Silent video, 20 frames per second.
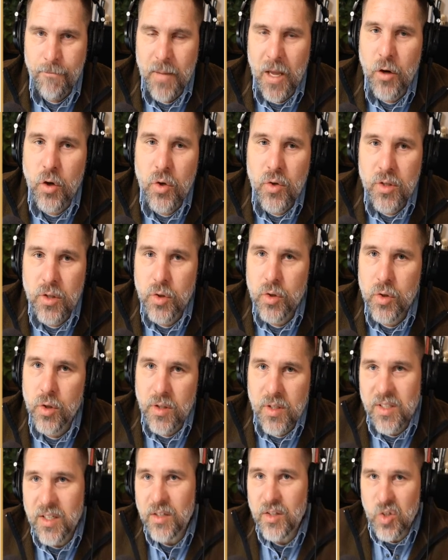and whose
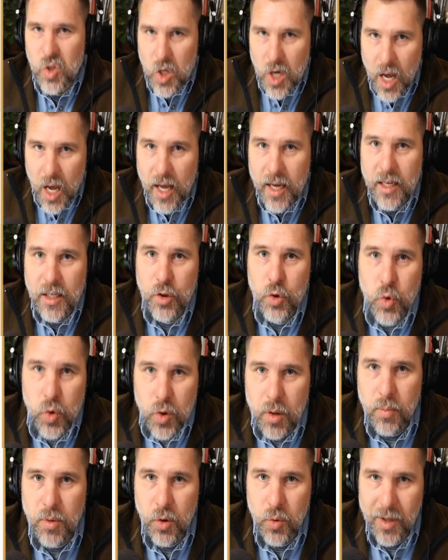insurance does not
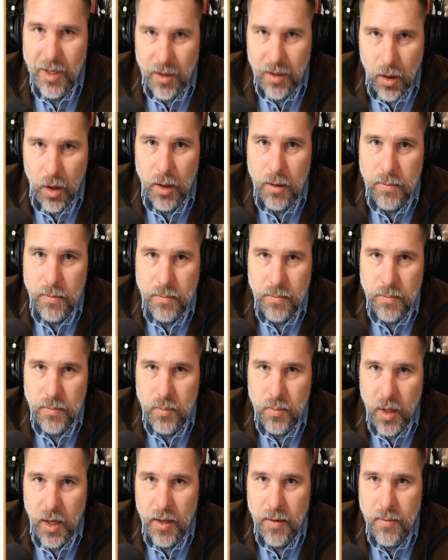contribute at all.
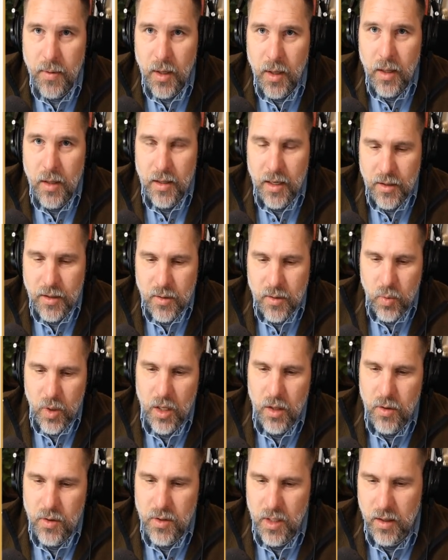Right? That's the way
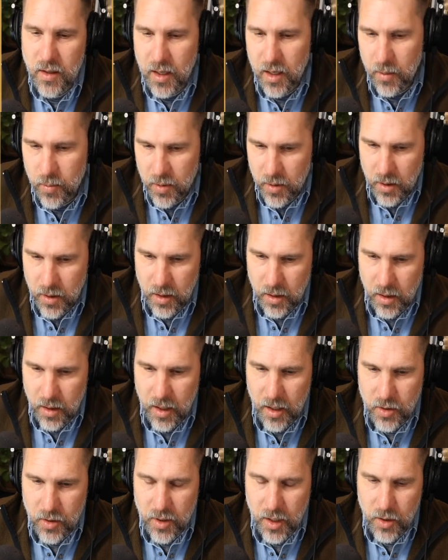you set that up in
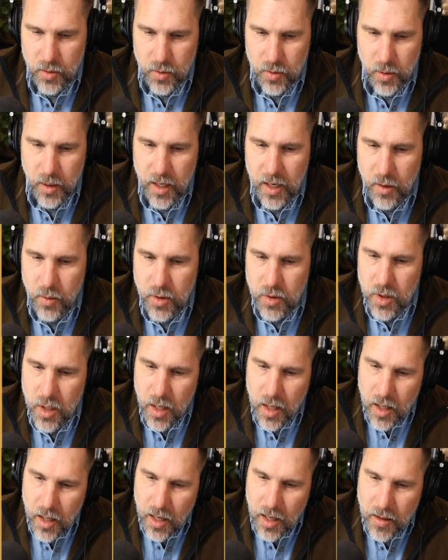contractual language.
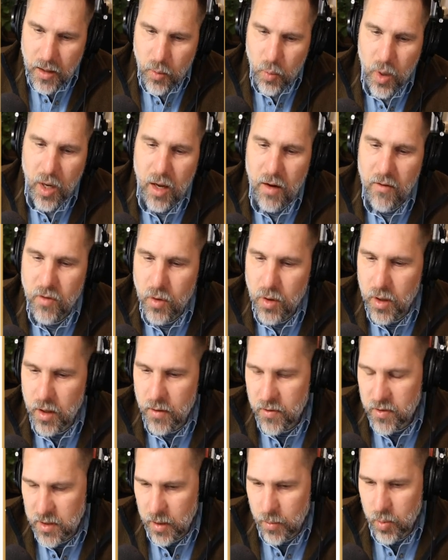And then waiver
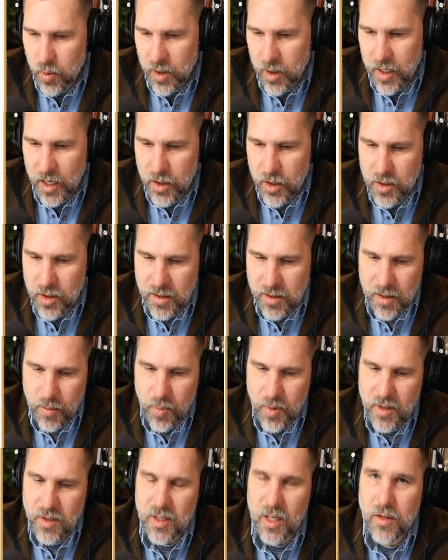of subrogation
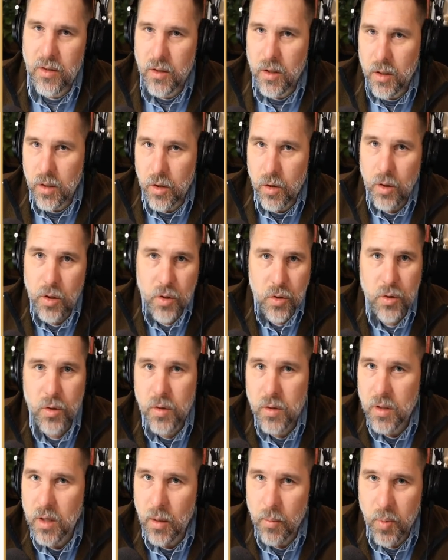simply says, look, your
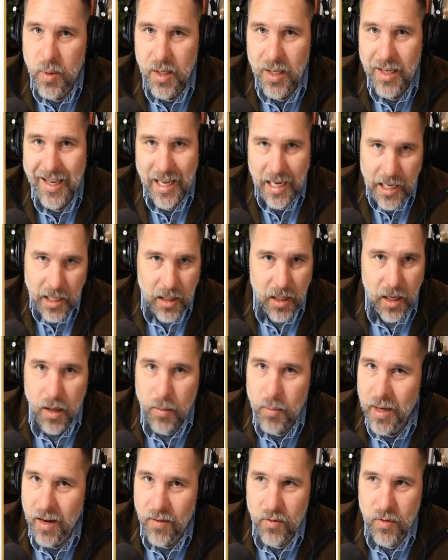insurance company can't
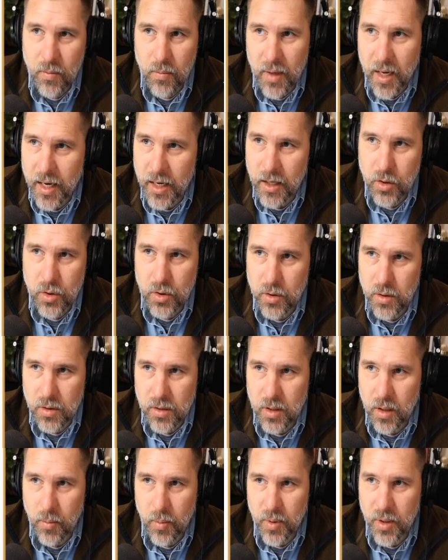come after my insurance
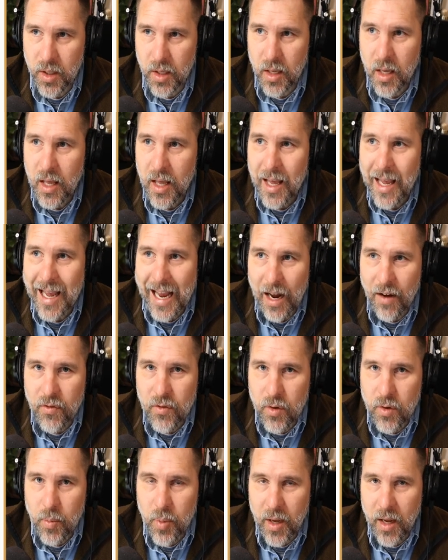company
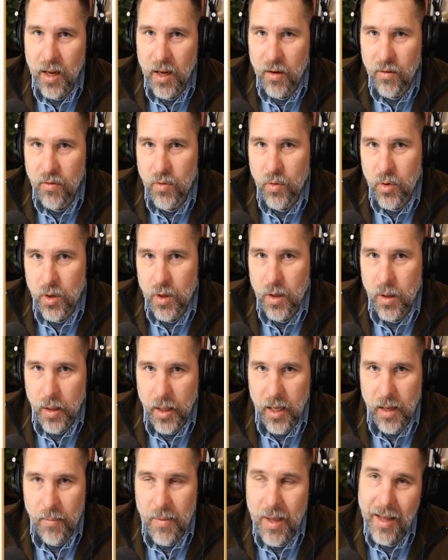after paying for a
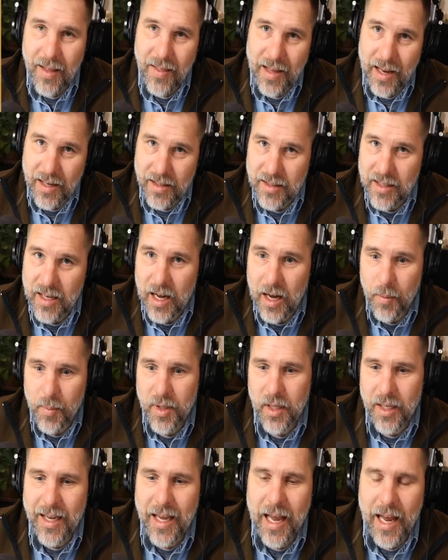claim. That is
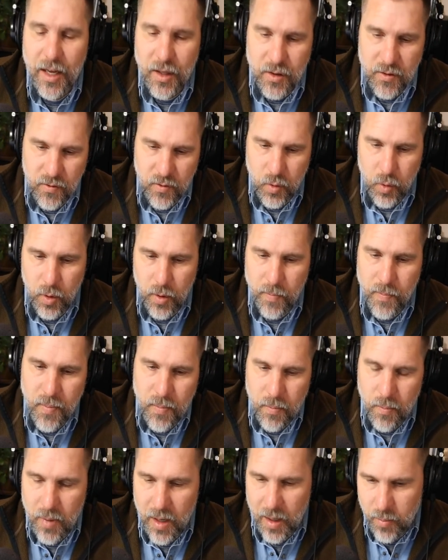commonly asked for
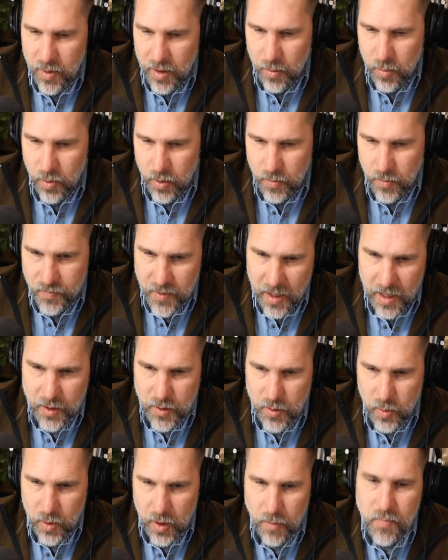by people
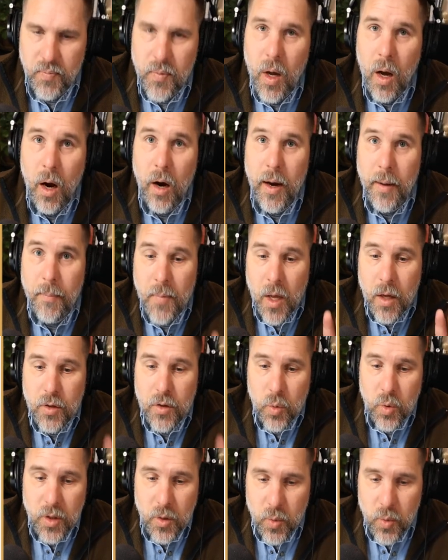as well. All right,
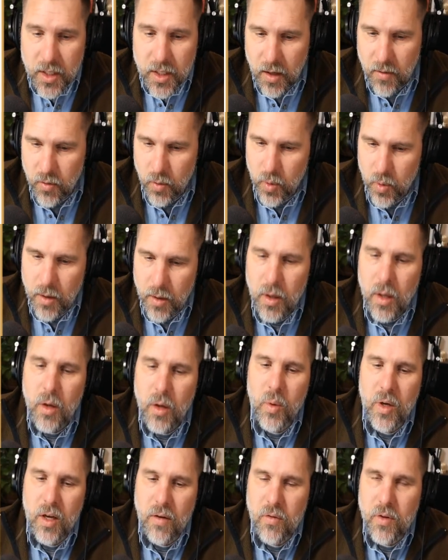so what did we cover? Well,
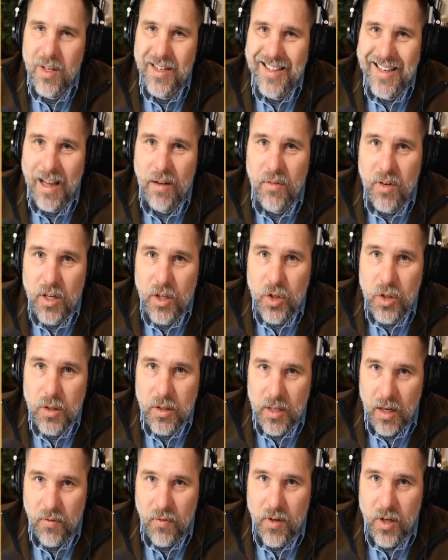we covered the
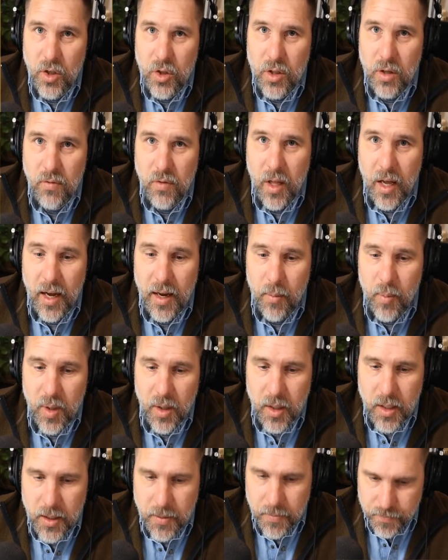definition of
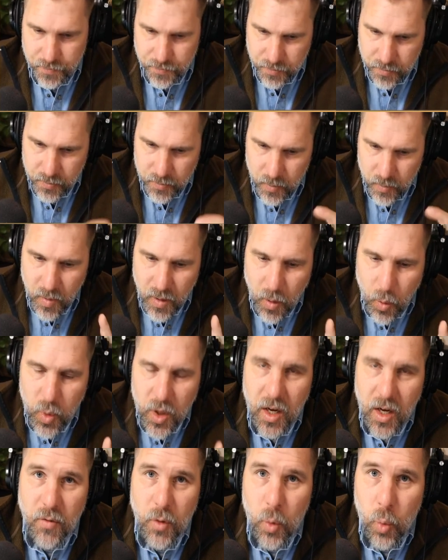liability. We
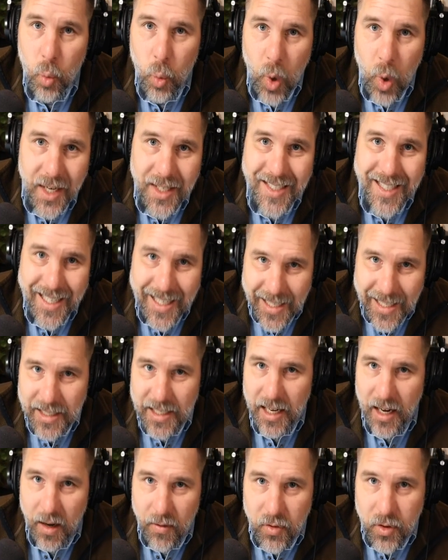covered what it
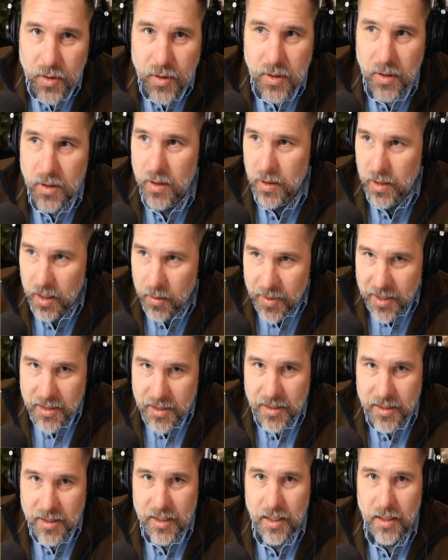covers,
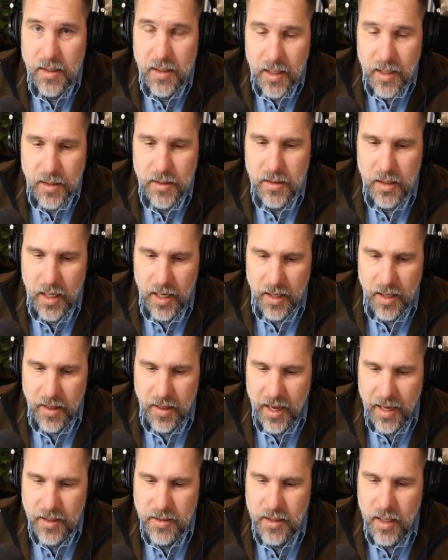limits, and things like
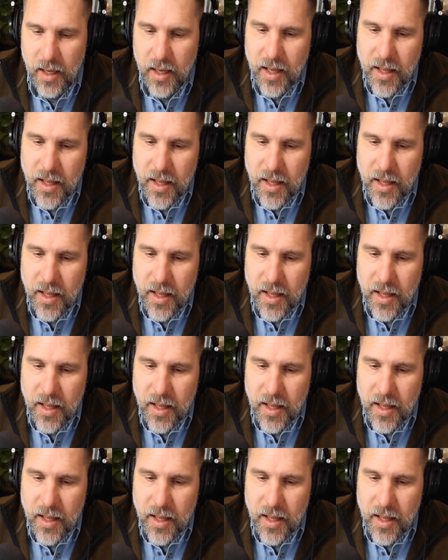that.